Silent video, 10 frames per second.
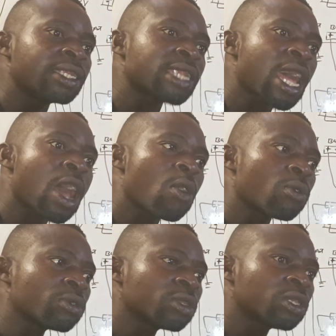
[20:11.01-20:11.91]

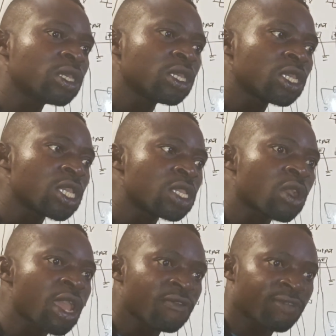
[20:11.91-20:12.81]
Now, in
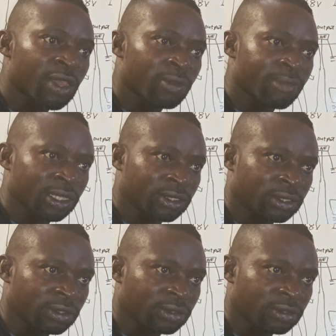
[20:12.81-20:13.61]
your environment,